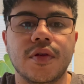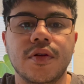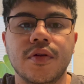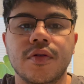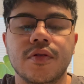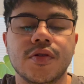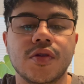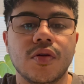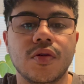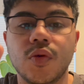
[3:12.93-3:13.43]

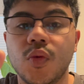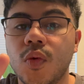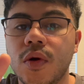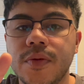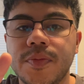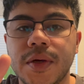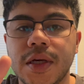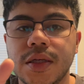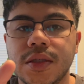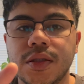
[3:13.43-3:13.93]
it's only one
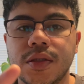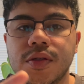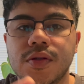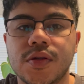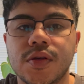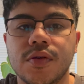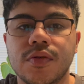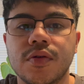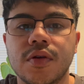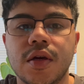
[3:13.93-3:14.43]
patient,
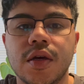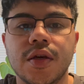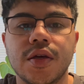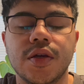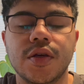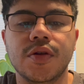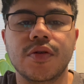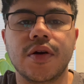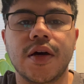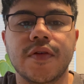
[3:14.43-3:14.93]
so
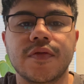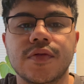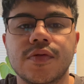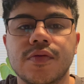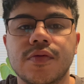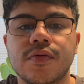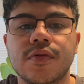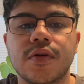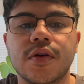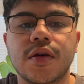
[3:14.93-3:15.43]
you don't have to